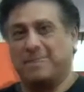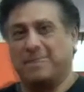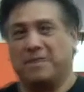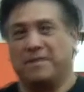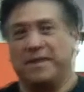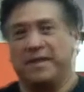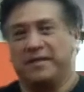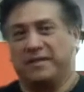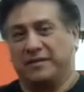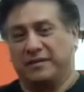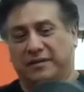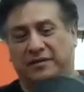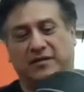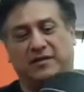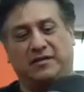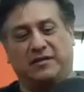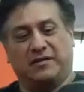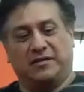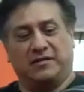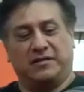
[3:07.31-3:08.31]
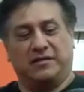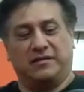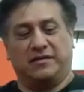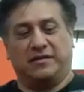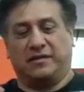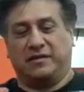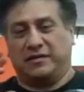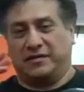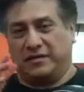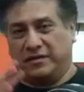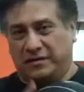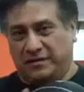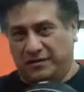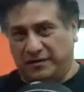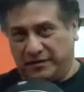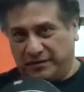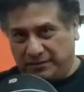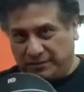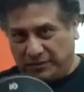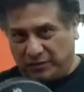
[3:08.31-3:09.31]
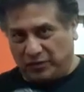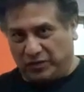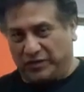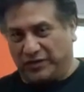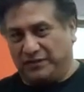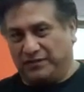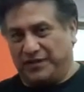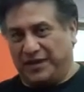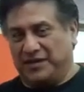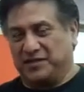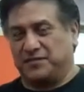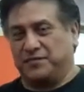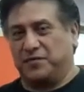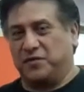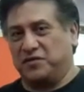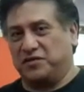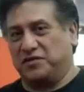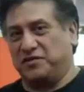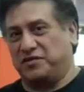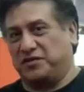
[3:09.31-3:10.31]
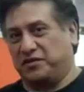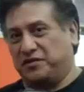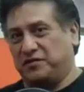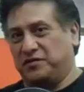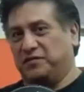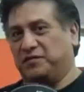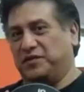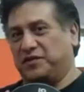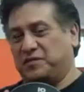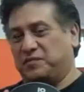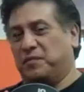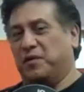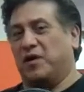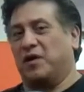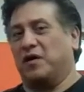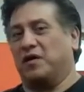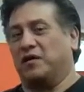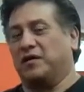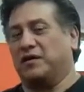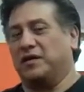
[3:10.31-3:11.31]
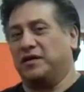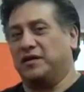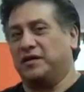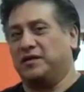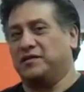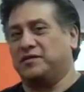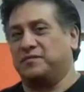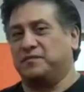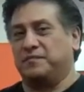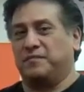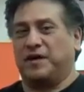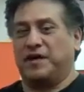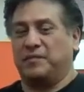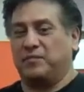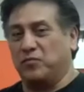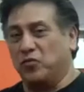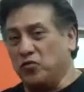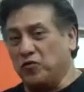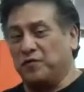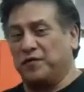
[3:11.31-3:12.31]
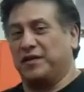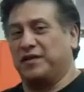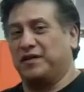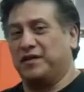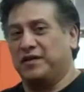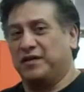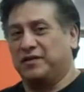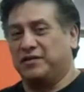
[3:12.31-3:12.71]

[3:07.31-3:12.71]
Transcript: All right. The more advanced version you can do with this ball is by moving,